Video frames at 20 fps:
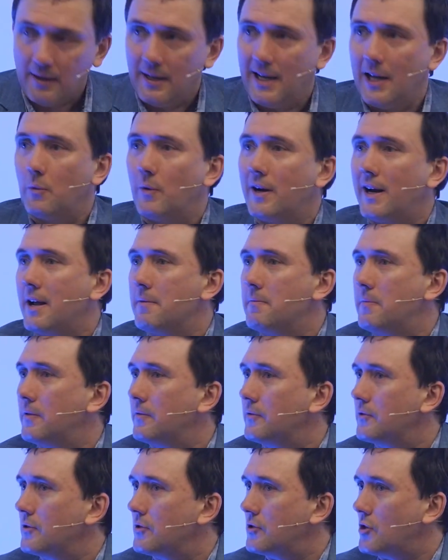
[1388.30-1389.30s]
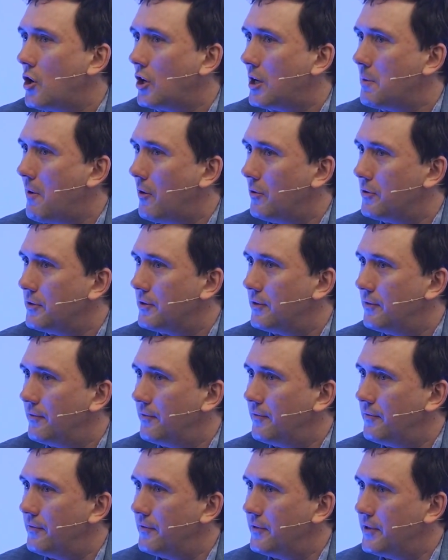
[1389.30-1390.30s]
And when I talk about
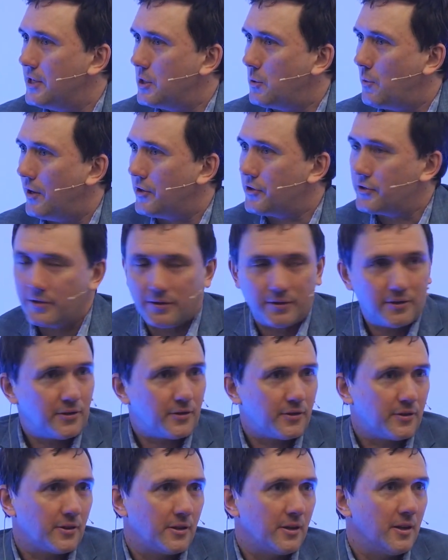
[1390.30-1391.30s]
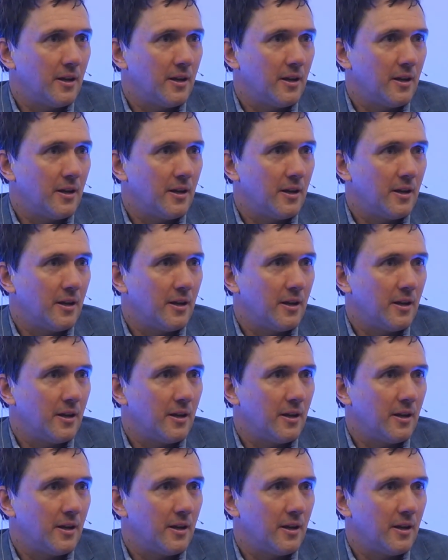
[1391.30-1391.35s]
these questions,